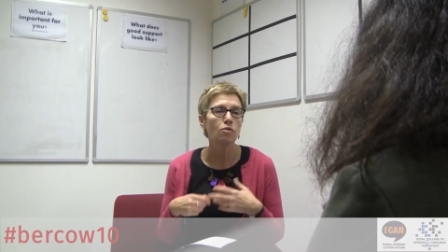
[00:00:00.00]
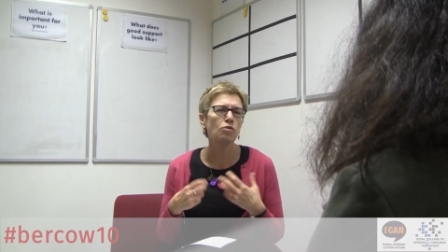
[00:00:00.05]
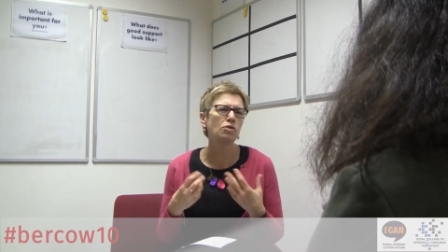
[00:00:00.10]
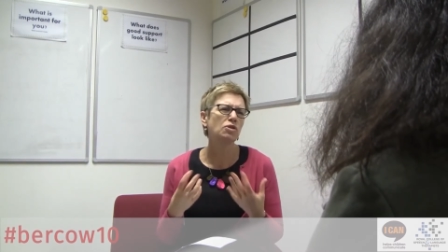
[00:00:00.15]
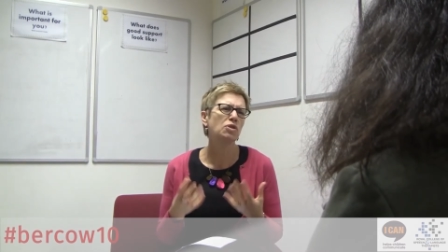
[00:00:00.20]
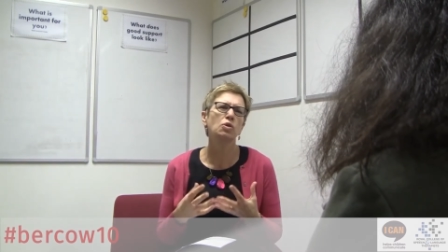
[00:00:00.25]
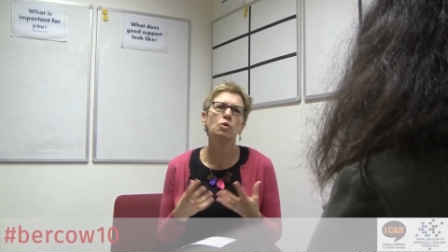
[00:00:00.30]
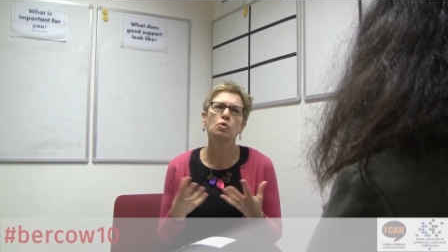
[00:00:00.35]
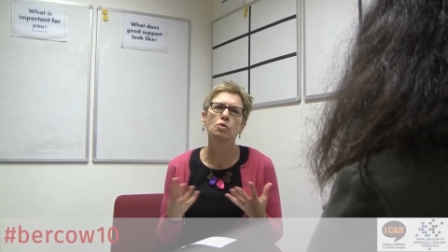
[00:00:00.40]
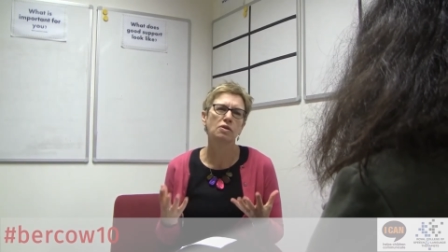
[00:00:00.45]
all
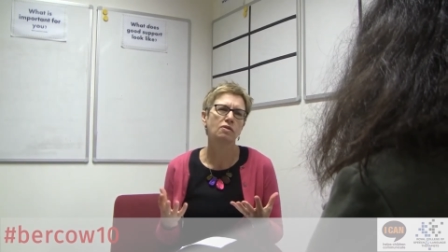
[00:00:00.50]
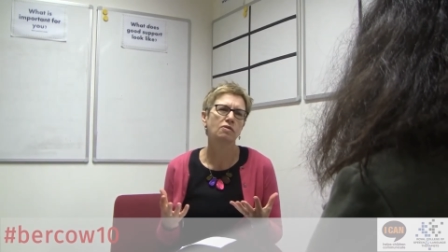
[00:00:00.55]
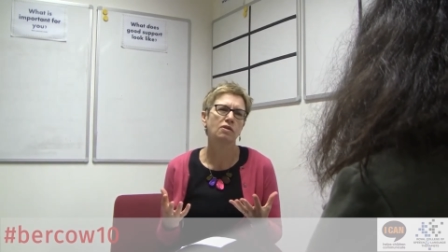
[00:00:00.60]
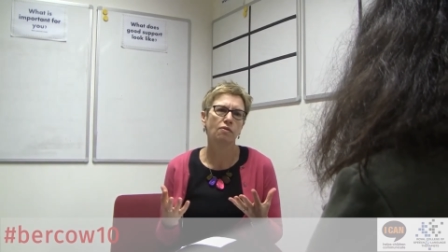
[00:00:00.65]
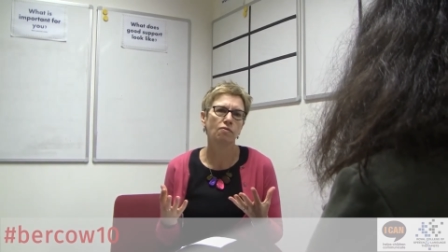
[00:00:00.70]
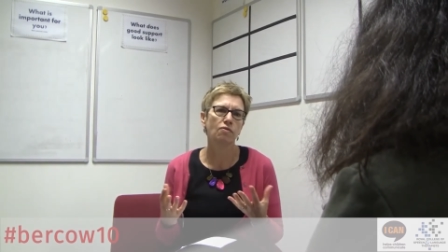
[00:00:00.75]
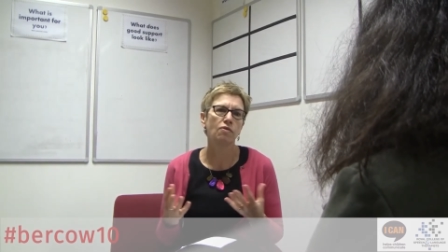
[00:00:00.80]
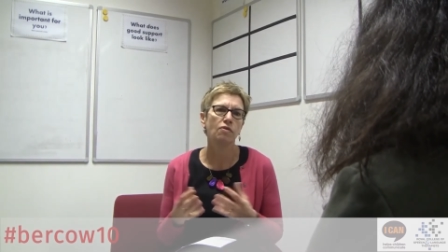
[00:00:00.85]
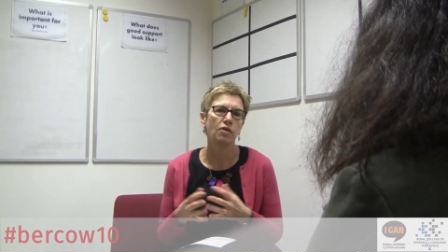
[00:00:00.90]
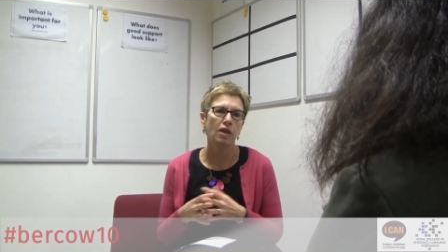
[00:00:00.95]
sorts of
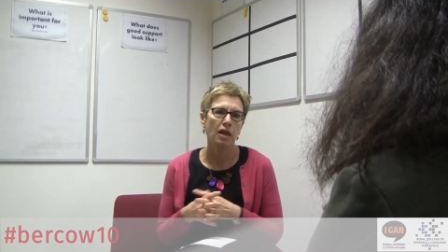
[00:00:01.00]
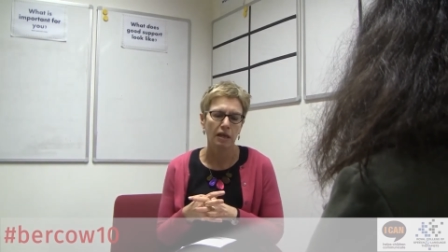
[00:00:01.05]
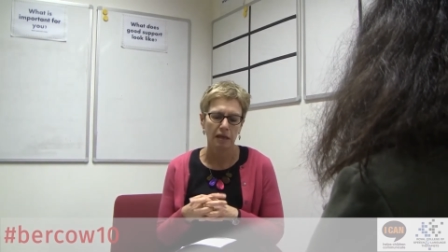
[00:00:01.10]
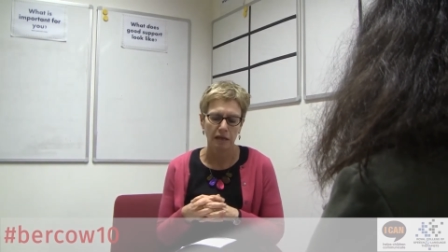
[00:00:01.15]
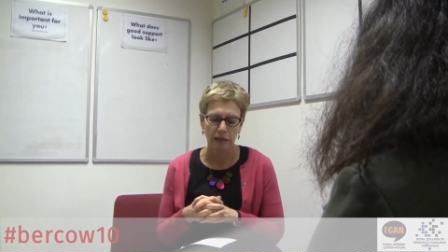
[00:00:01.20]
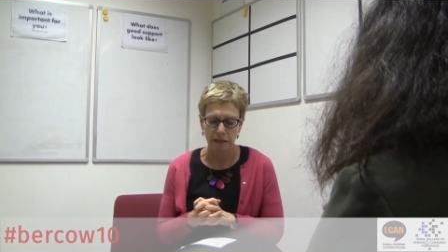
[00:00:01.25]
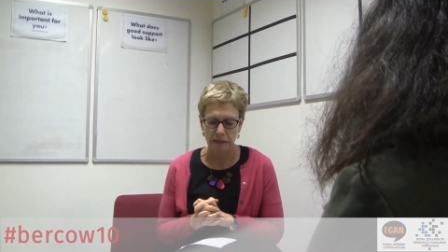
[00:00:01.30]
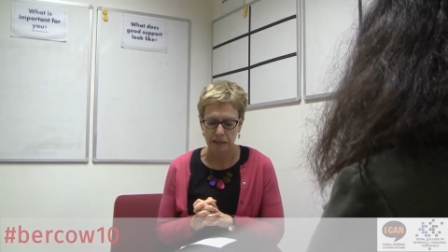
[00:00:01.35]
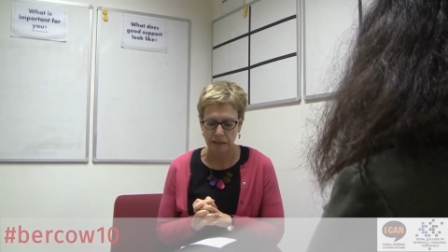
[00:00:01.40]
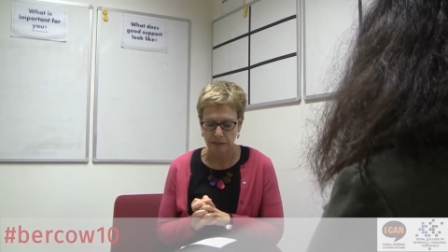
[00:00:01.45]
different
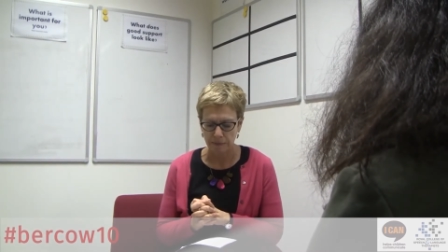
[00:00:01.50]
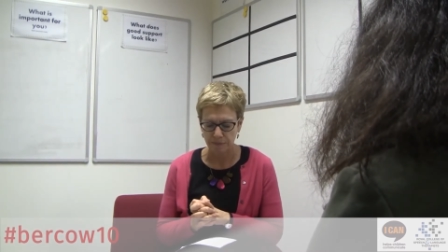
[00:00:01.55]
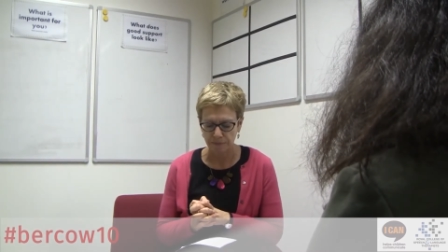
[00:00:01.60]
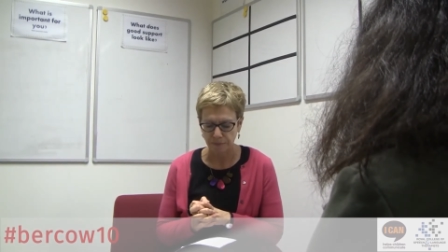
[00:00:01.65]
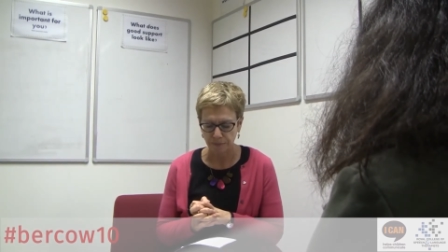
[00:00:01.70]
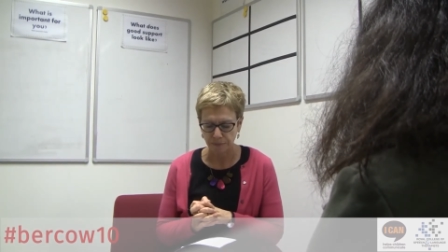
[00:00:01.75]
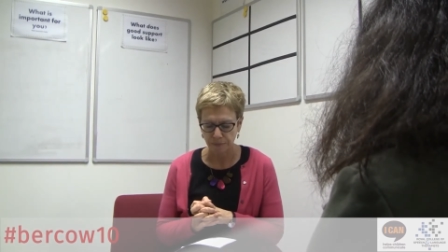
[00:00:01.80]
things.